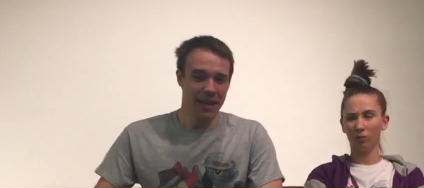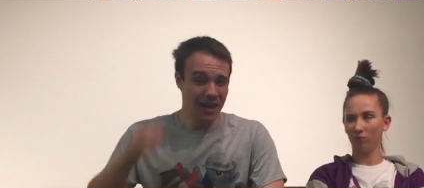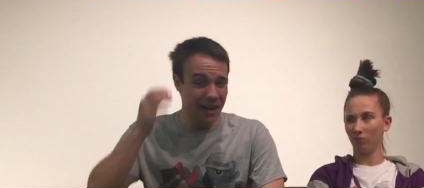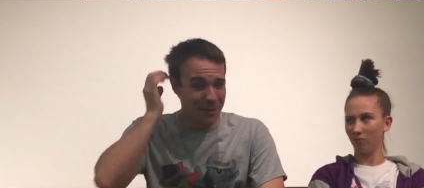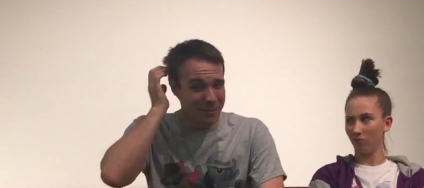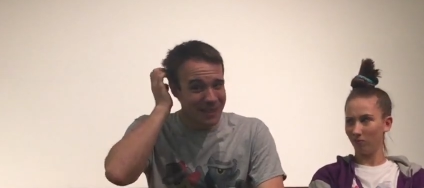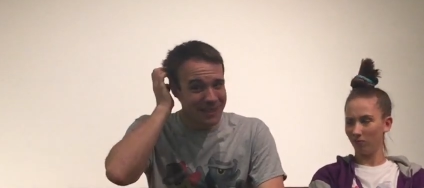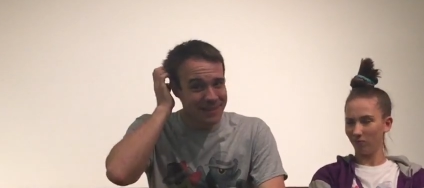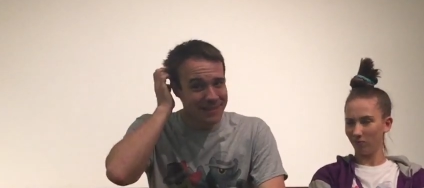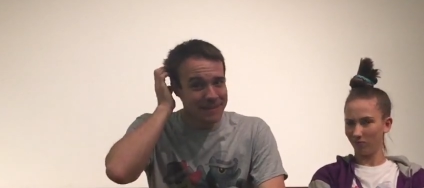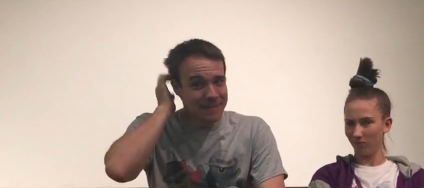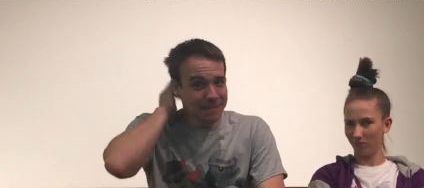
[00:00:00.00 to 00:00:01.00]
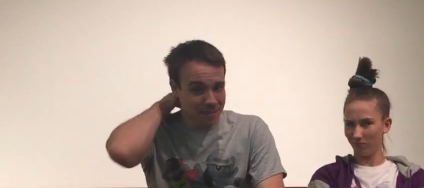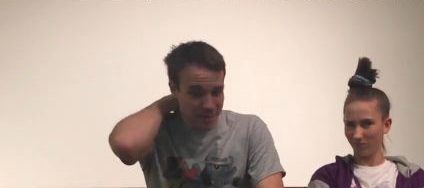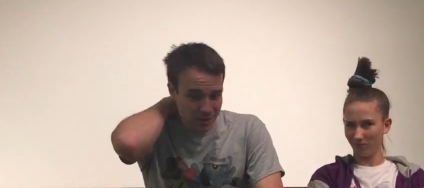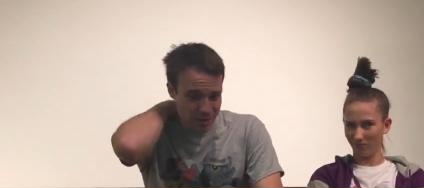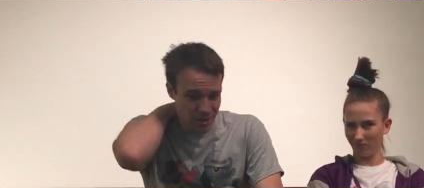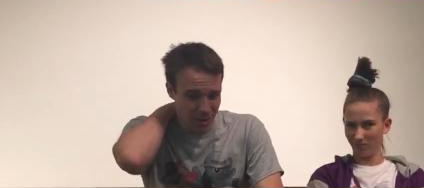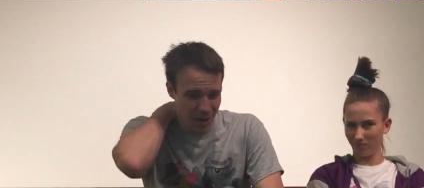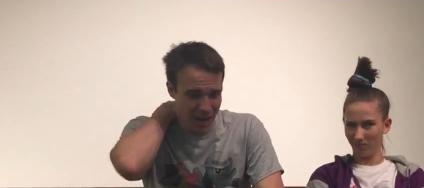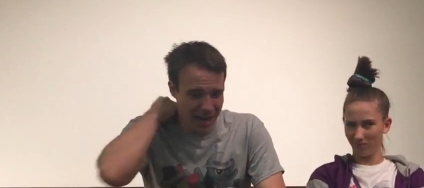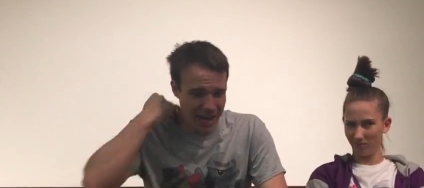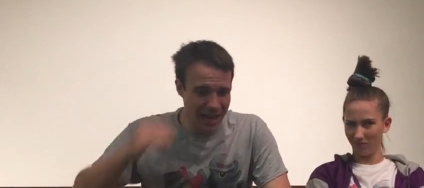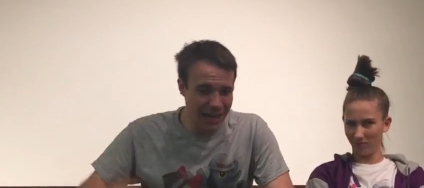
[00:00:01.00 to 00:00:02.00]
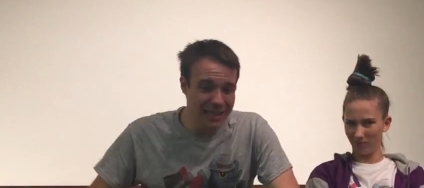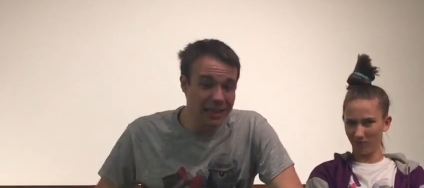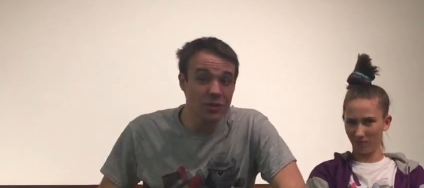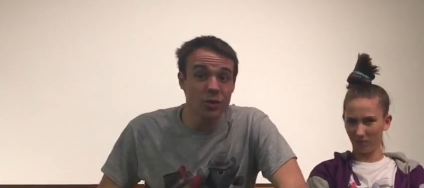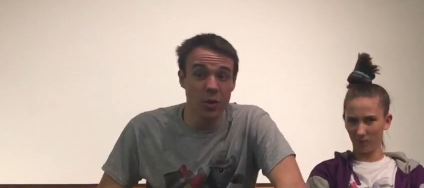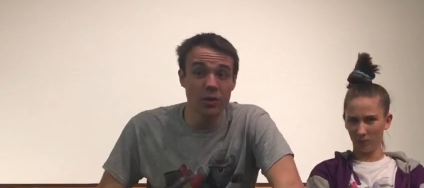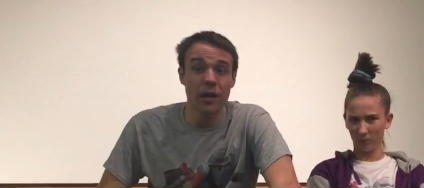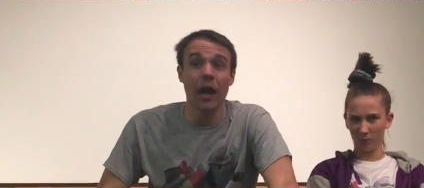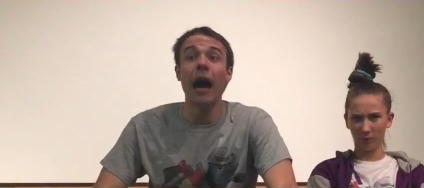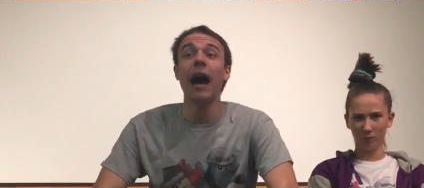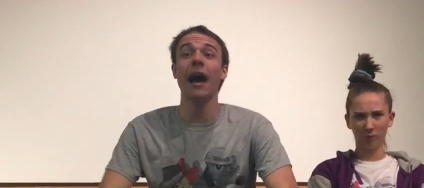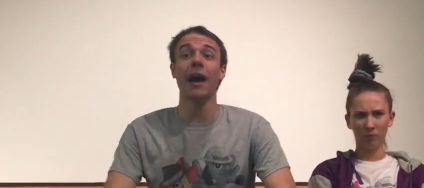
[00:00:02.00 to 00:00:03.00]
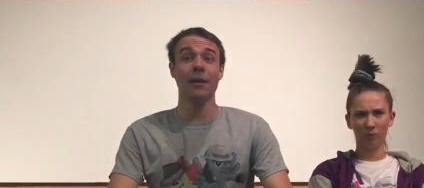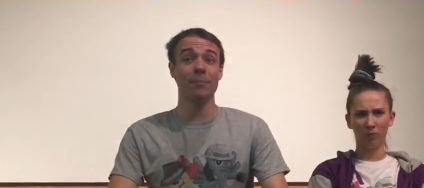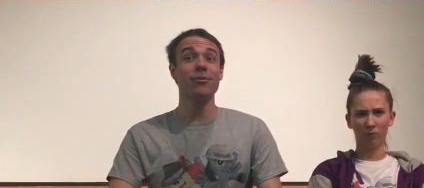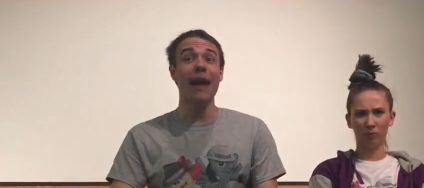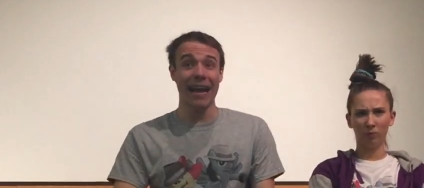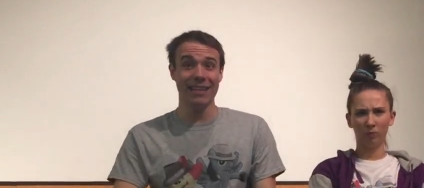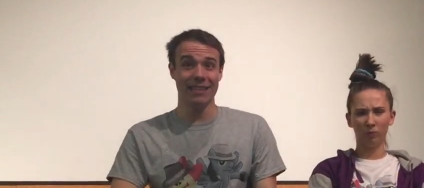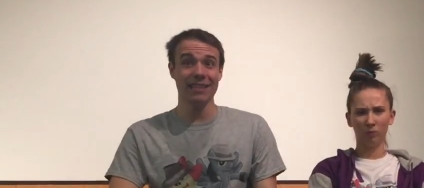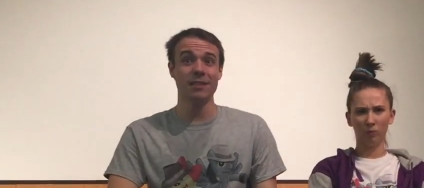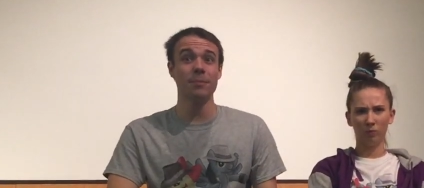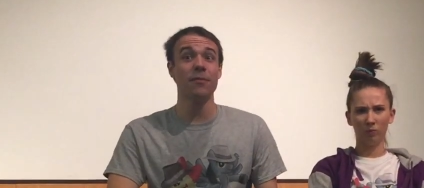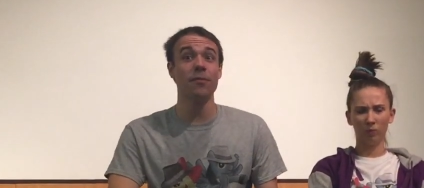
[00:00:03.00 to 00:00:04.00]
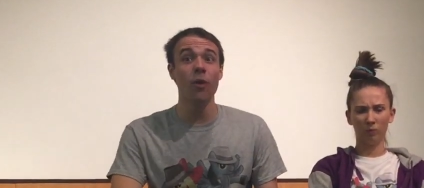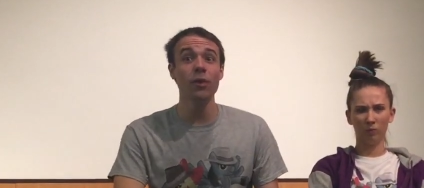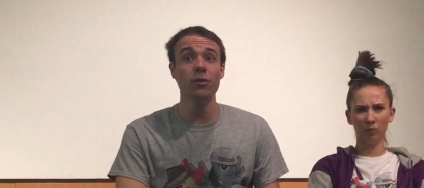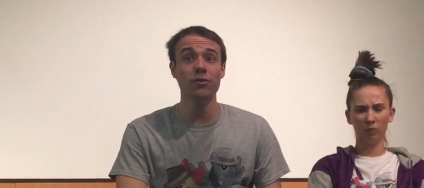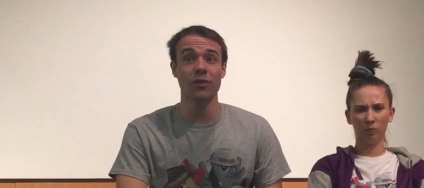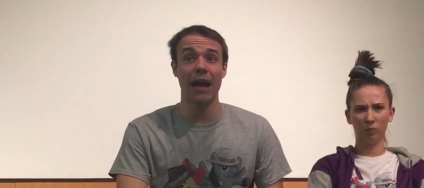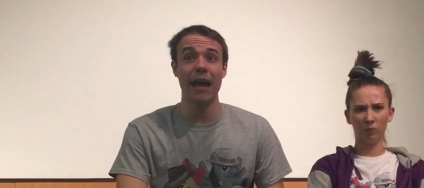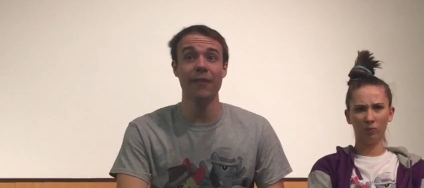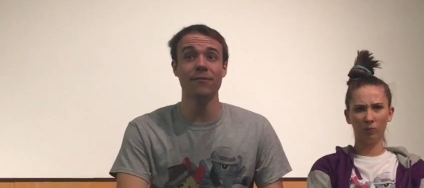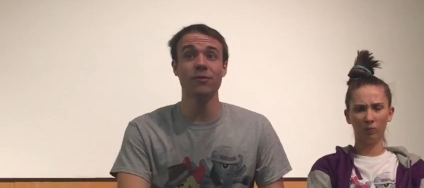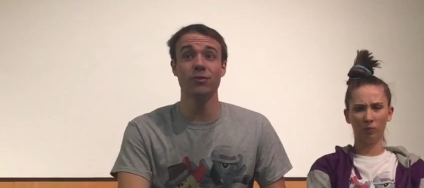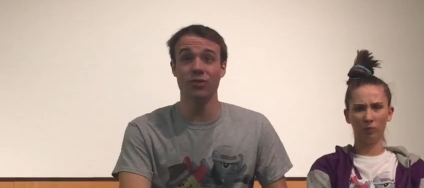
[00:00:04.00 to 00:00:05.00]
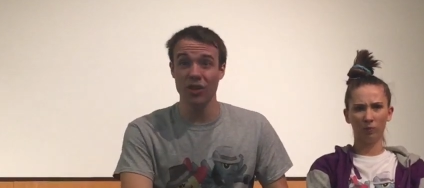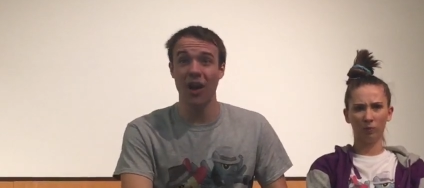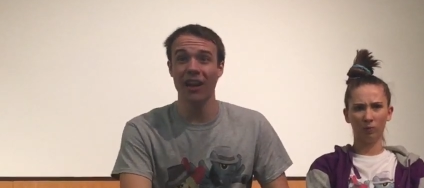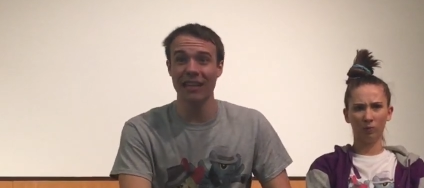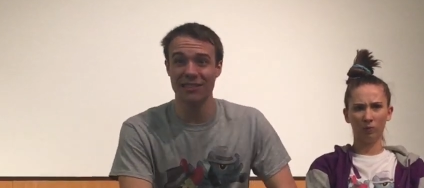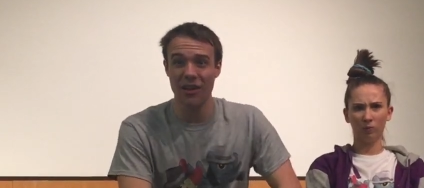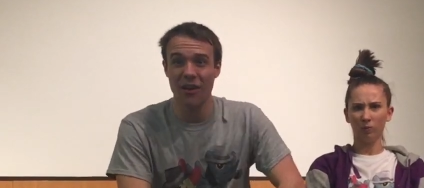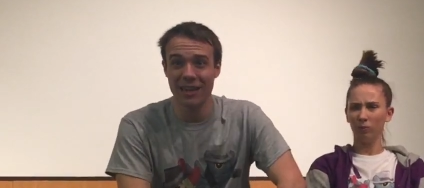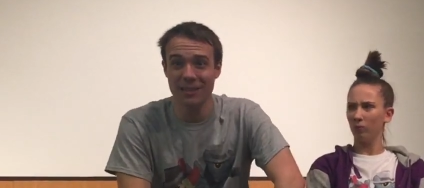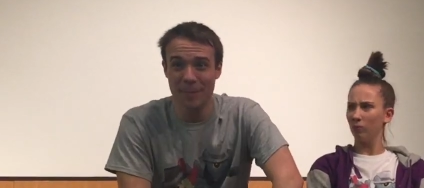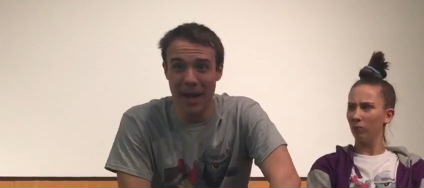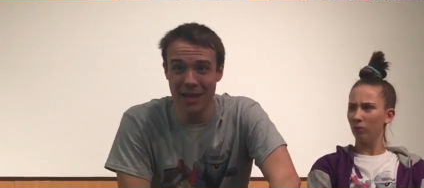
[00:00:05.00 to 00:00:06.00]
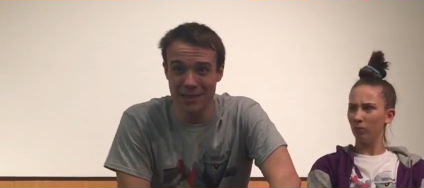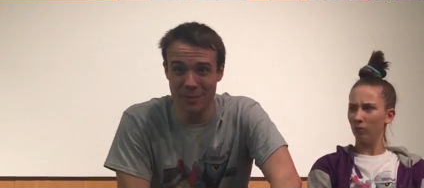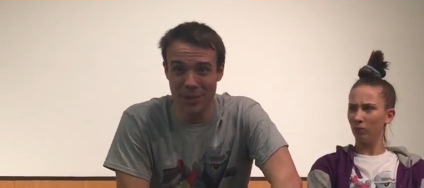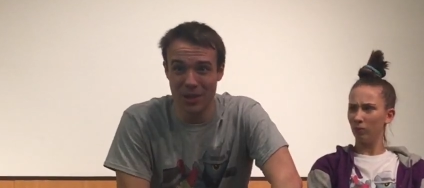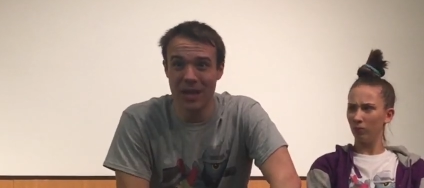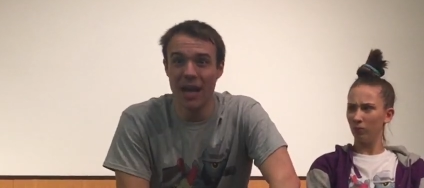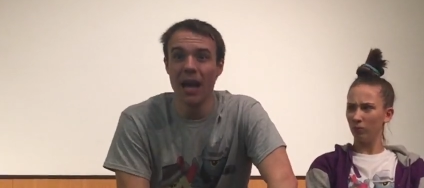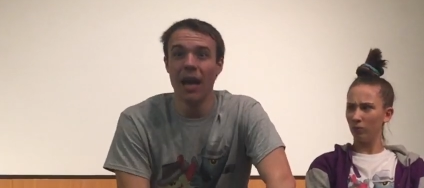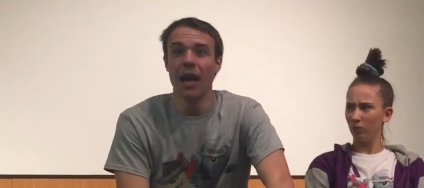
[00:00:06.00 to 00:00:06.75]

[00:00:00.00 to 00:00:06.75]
Speaker 1: um, so uh, it is good uh, uh, practice before you drive to stall as long as possible